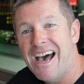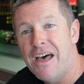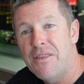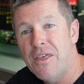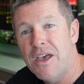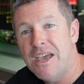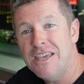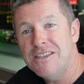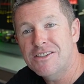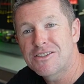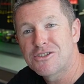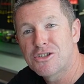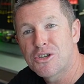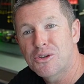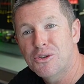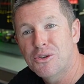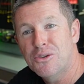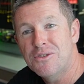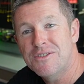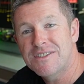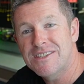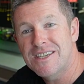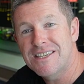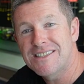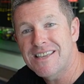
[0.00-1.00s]
are these
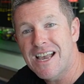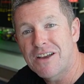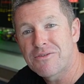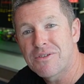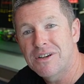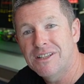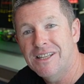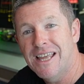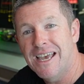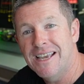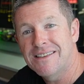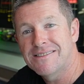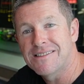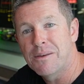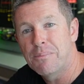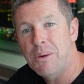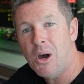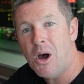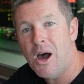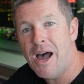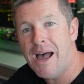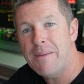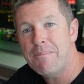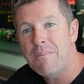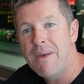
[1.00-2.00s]
two 600 lengths of
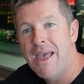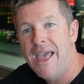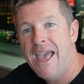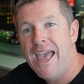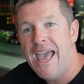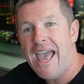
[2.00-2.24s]
pipe,